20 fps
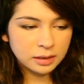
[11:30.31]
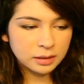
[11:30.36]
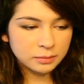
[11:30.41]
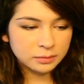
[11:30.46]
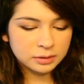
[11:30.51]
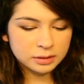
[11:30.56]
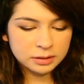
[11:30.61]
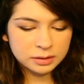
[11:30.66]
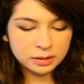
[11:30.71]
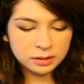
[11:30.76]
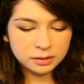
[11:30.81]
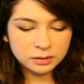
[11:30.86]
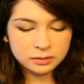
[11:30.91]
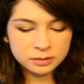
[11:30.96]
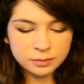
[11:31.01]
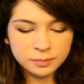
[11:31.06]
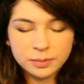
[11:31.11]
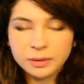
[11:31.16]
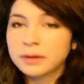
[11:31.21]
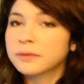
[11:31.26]
I'm just going to
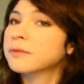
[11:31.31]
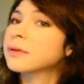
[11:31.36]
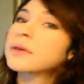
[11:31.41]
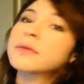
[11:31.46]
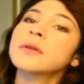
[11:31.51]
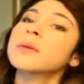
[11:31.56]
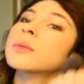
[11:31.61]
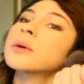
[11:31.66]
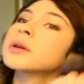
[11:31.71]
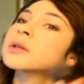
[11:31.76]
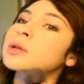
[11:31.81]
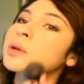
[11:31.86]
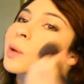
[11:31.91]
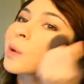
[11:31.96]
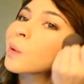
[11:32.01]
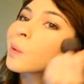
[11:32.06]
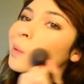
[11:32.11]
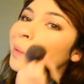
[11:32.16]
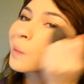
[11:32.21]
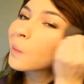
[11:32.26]
use a big fluffy brush and
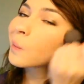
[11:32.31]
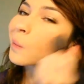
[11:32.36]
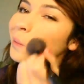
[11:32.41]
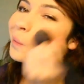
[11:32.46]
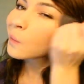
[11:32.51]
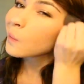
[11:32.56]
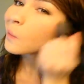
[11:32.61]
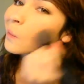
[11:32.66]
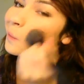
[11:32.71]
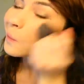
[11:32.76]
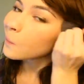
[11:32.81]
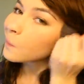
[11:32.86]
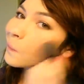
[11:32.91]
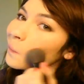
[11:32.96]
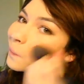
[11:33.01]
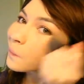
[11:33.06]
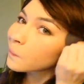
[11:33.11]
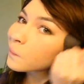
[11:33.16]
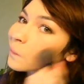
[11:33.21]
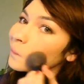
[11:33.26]
go
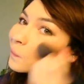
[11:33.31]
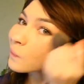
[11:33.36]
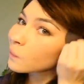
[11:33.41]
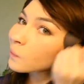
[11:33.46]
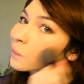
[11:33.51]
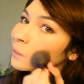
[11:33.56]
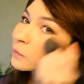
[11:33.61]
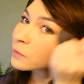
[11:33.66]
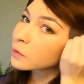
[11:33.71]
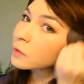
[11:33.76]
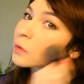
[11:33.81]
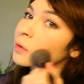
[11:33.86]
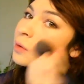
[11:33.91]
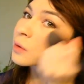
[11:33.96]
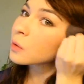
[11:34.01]
into the